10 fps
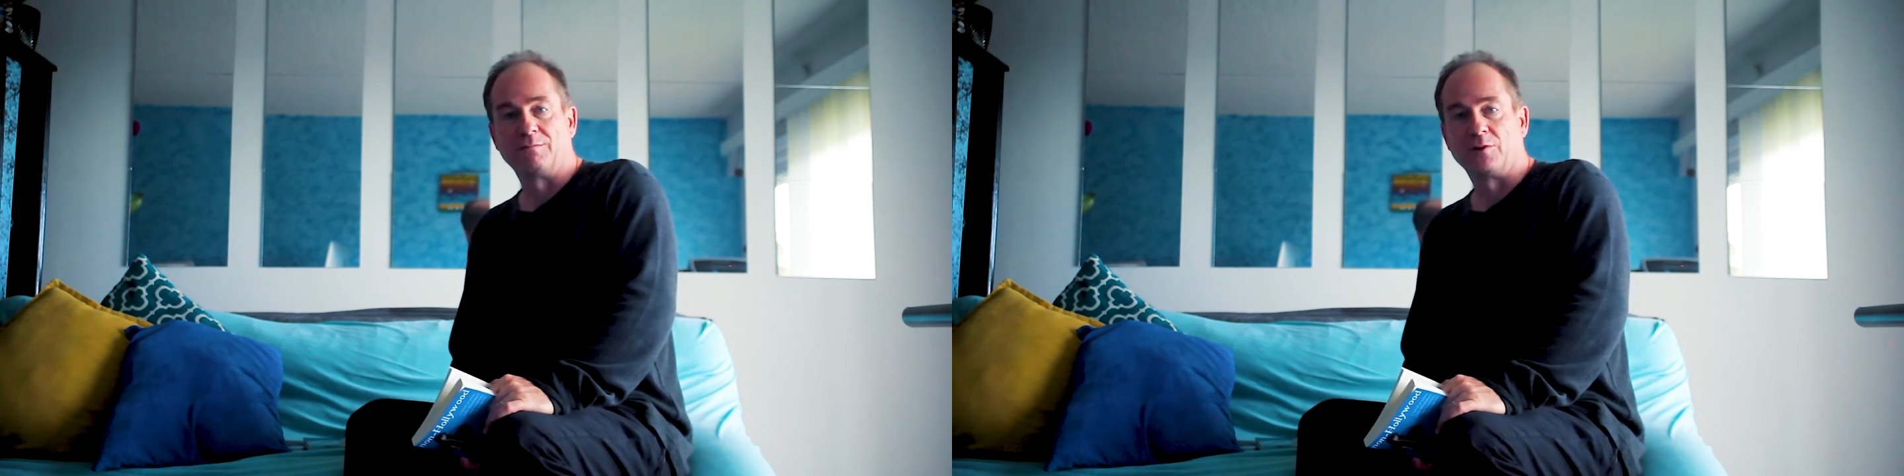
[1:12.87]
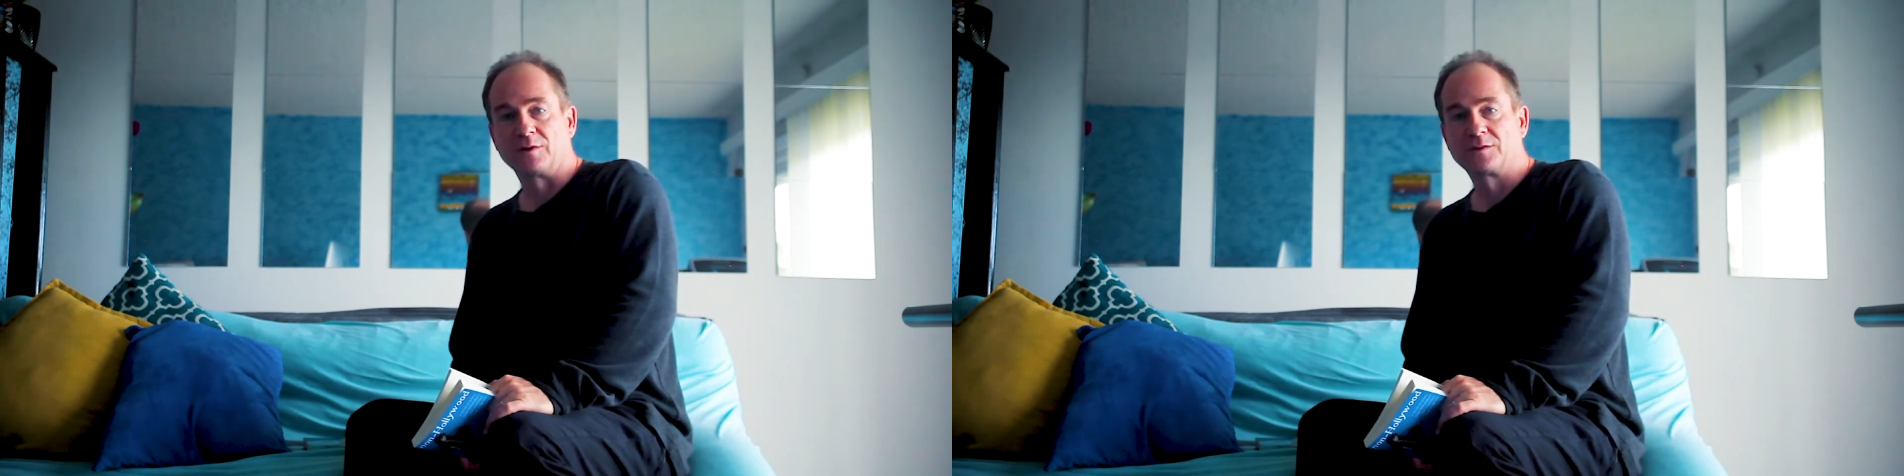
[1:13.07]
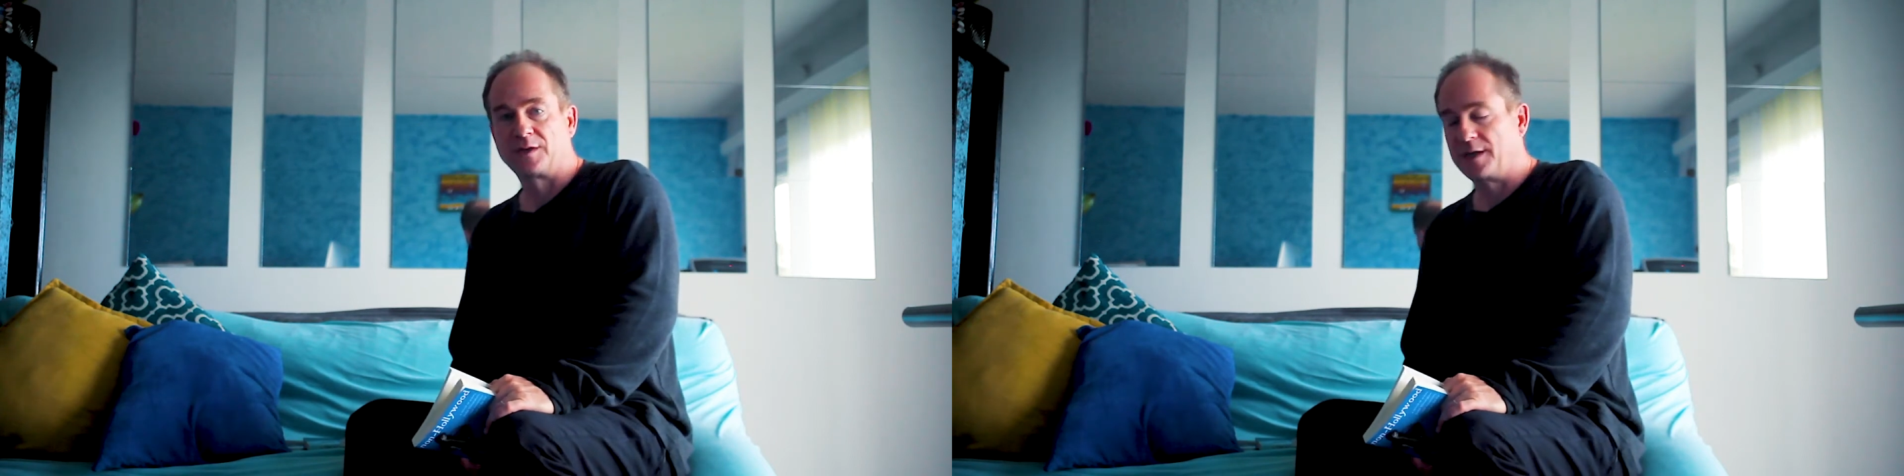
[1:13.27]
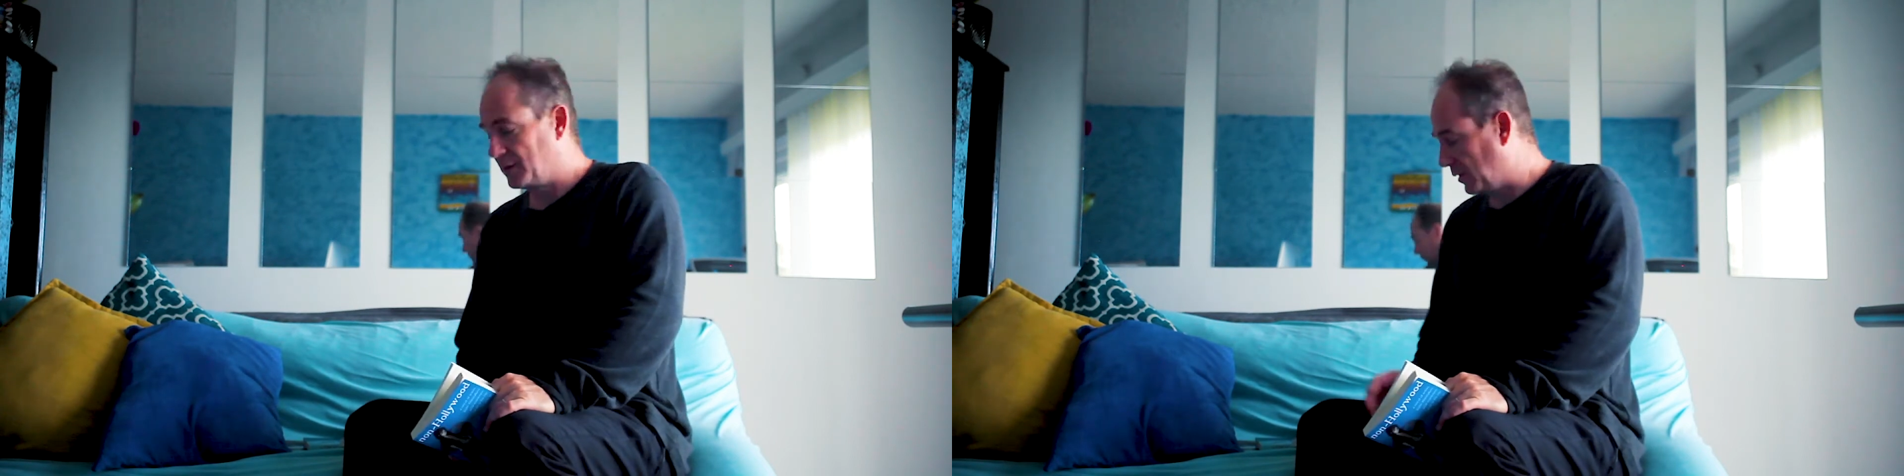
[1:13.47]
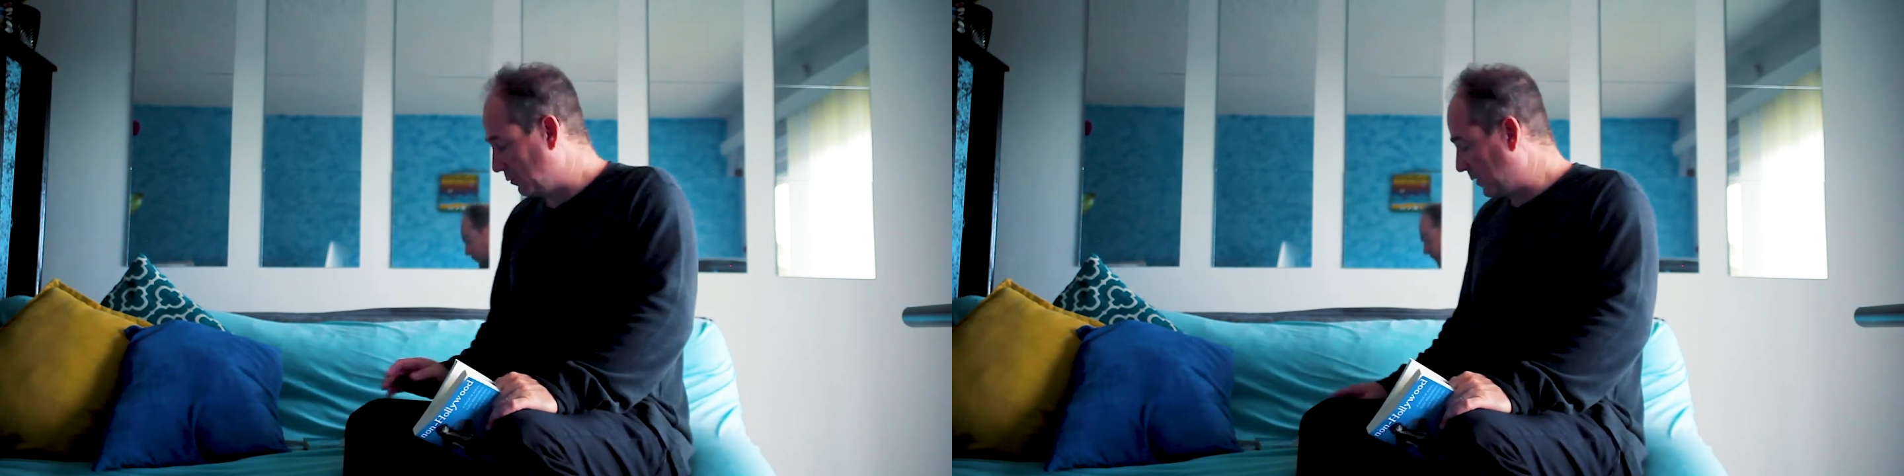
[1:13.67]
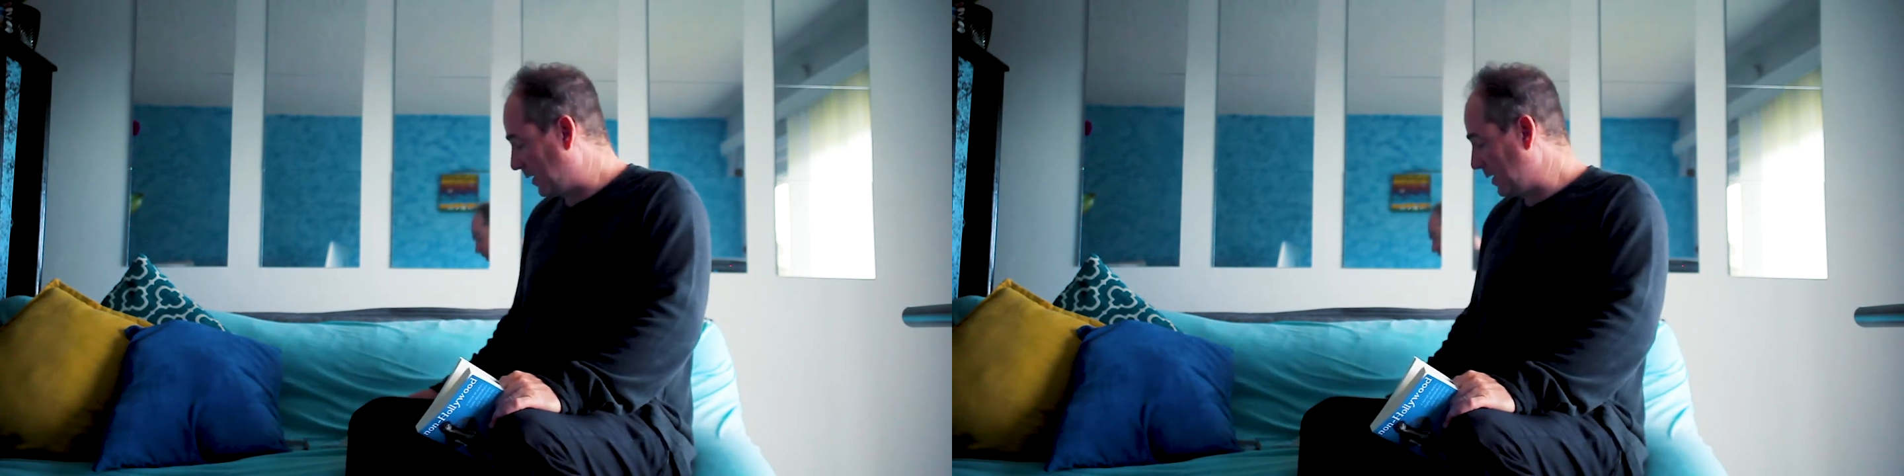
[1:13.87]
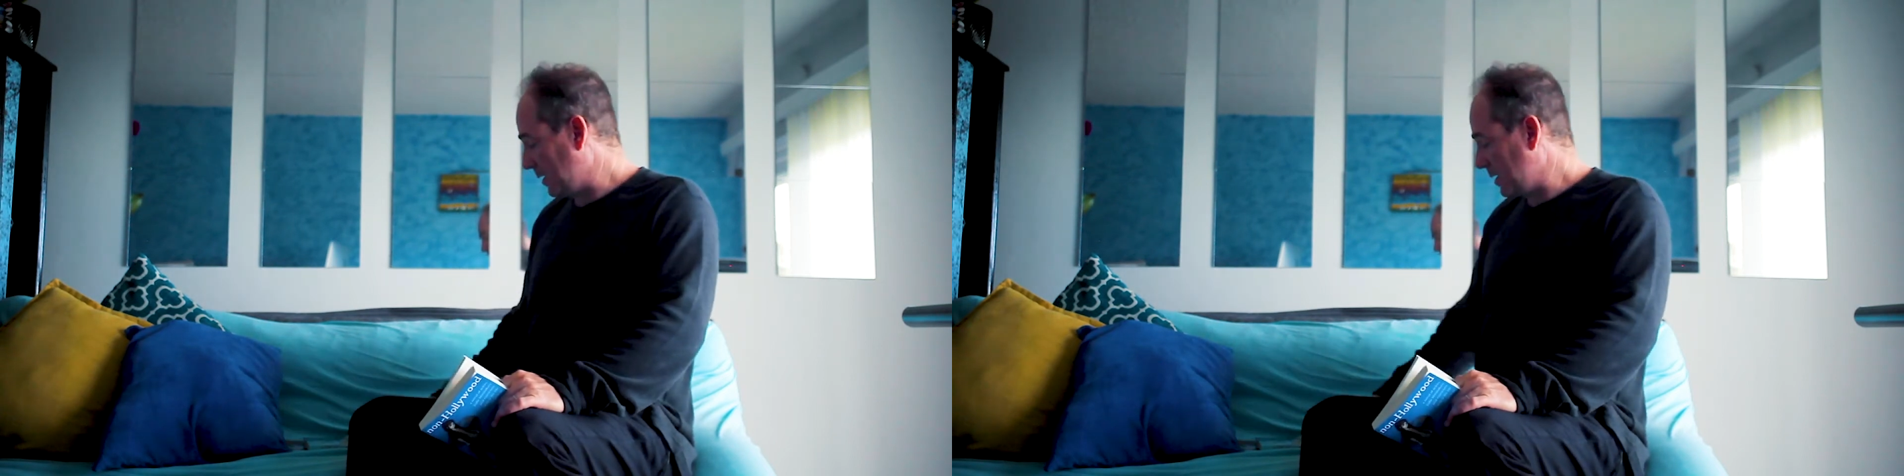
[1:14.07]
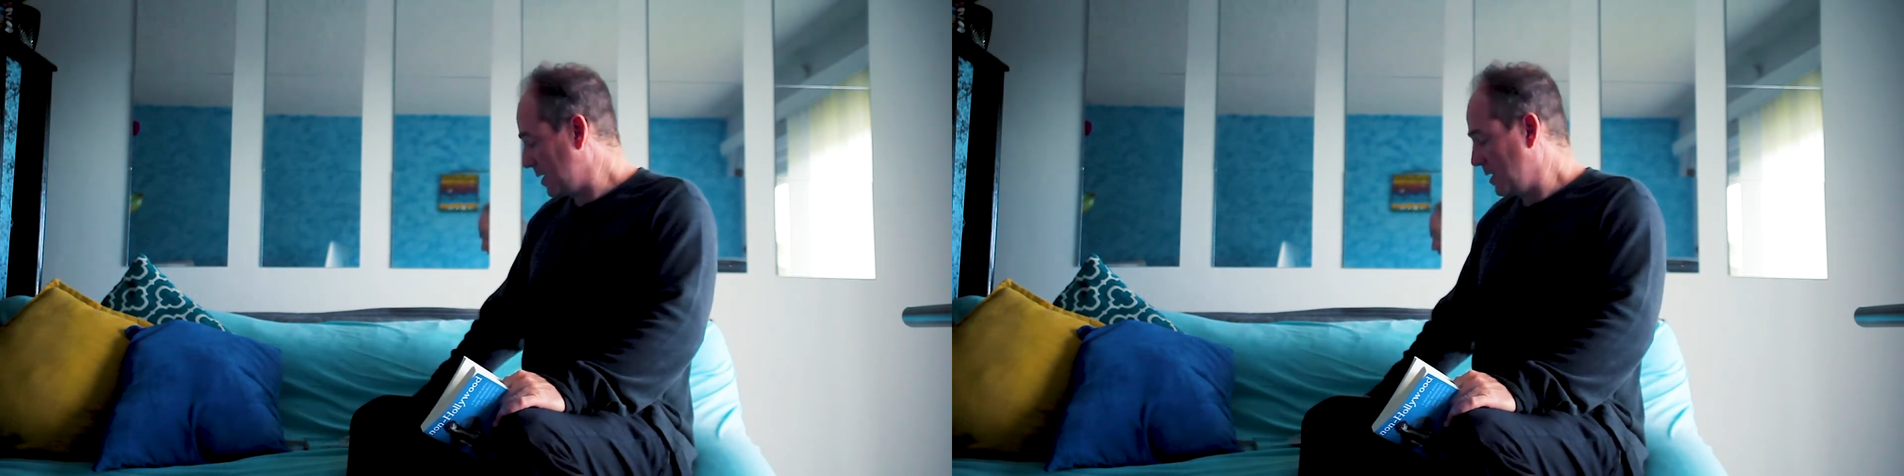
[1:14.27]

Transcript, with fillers: books, including